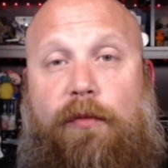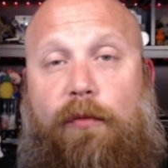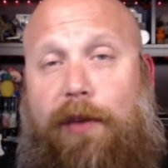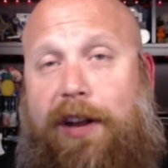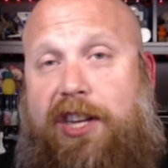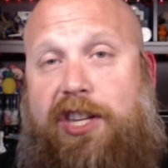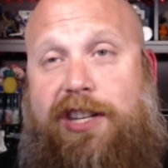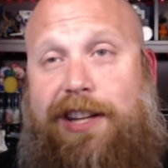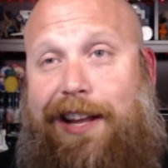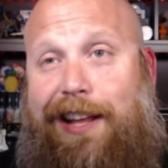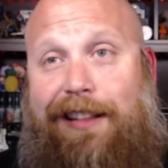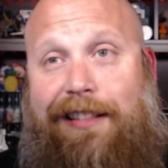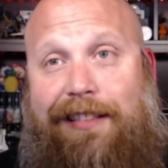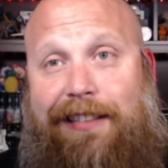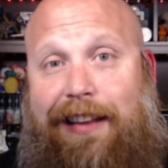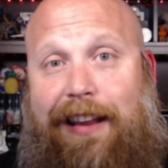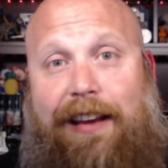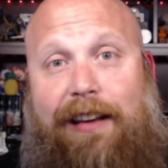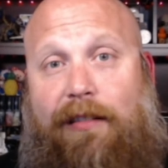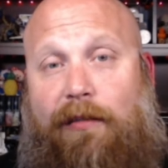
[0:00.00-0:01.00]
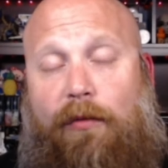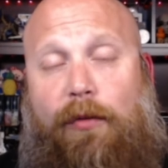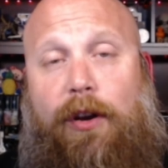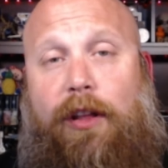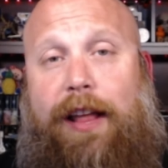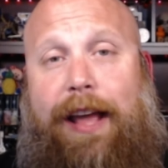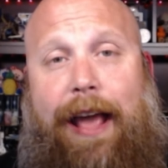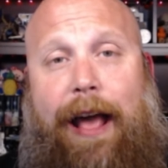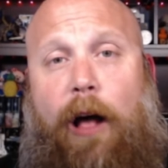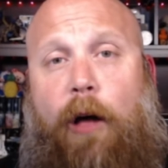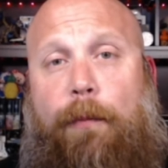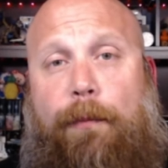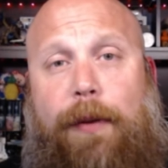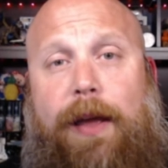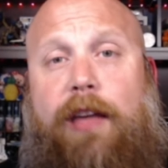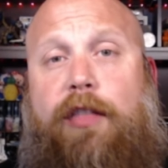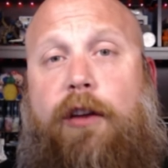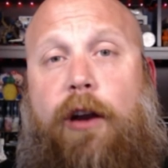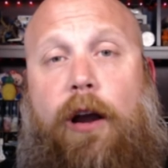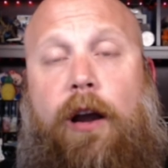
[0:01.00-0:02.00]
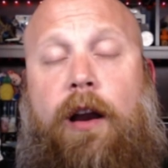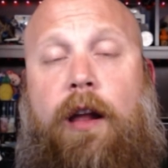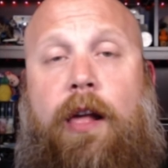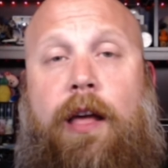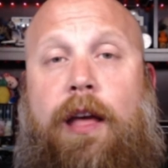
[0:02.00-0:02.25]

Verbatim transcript: which it didn't really help either.